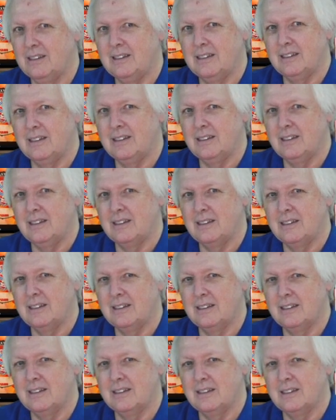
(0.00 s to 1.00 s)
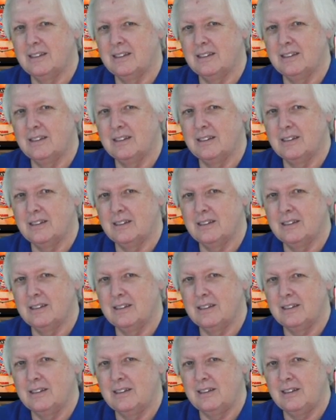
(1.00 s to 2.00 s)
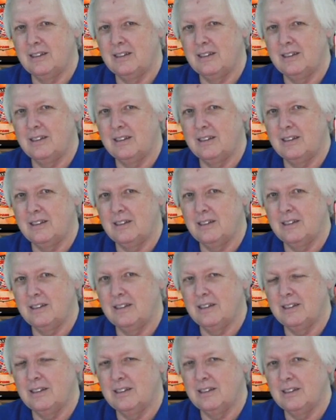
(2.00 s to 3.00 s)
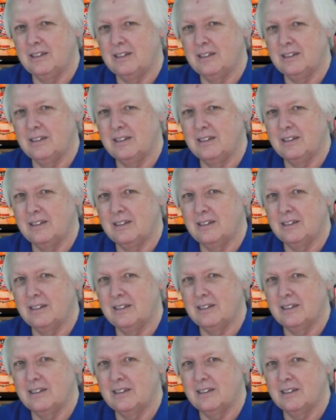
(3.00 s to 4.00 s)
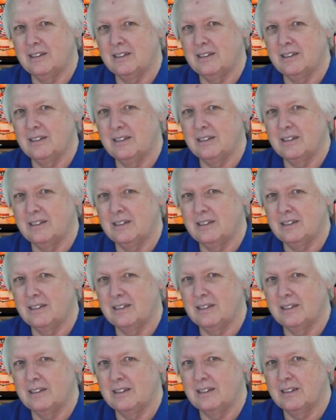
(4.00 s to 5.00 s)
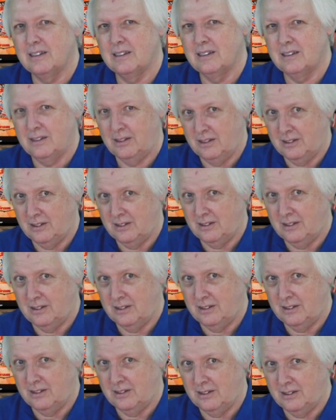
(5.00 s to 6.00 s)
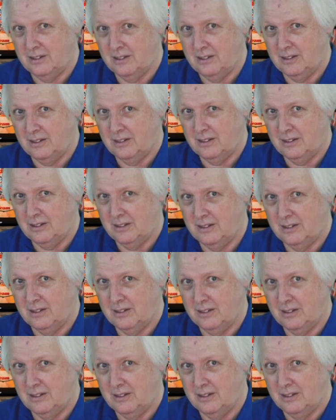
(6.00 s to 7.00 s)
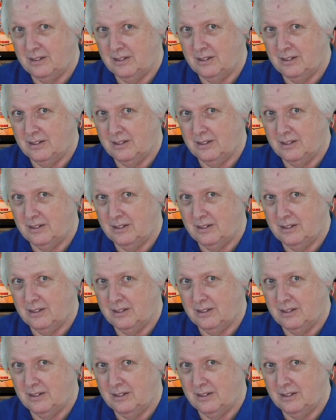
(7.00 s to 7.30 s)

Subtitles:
(silent)